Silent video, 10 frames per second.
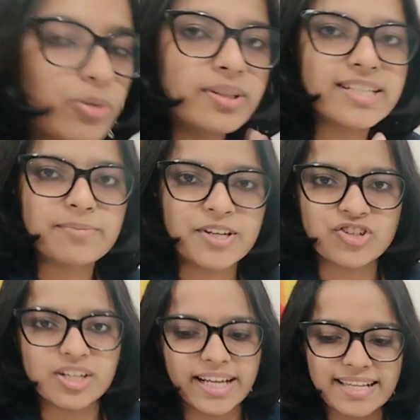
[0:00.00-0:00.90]
a special
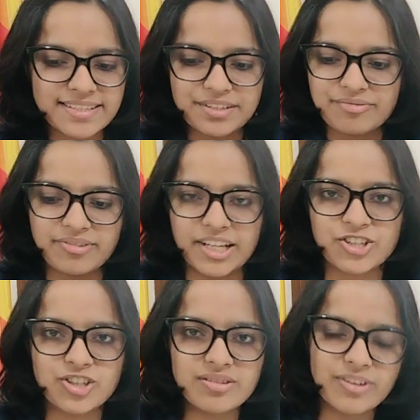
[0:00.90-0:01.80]
case in
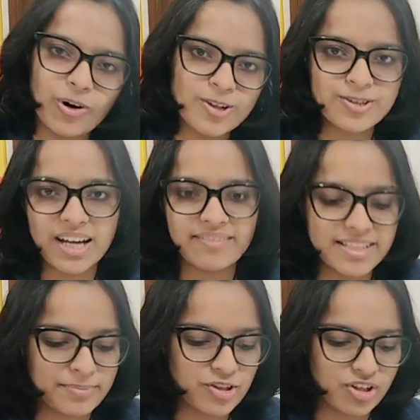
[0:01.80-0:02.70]
reflection, we also have a
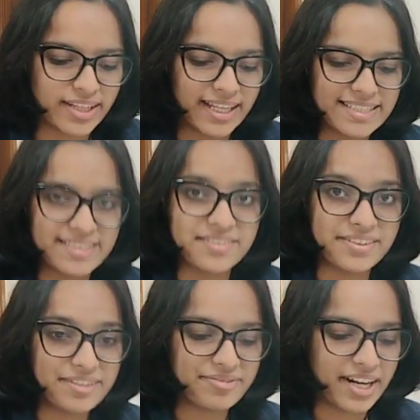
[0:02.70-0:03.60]
special case in
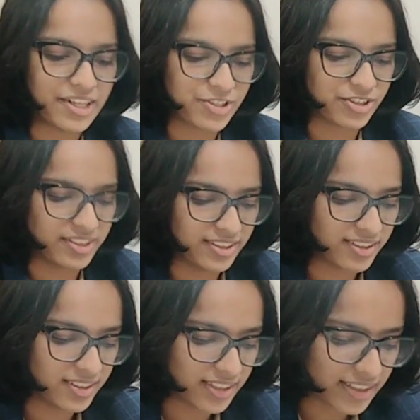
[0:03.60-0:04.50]
refraction.
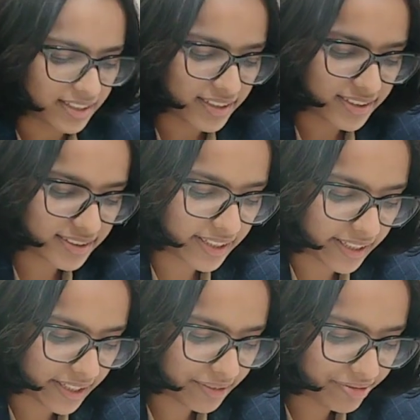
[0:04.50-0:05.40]
See,
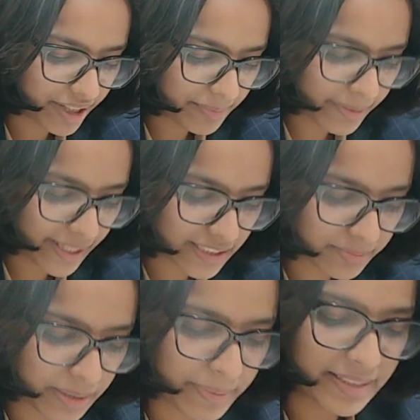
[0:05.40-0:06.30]
if I place my
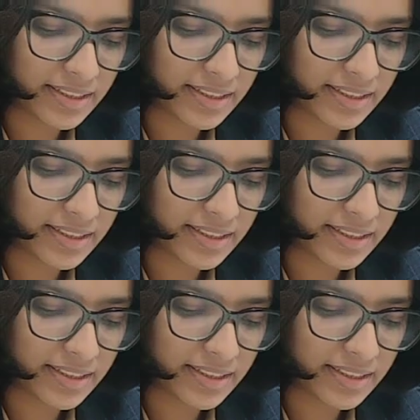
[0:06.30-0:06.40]
pencil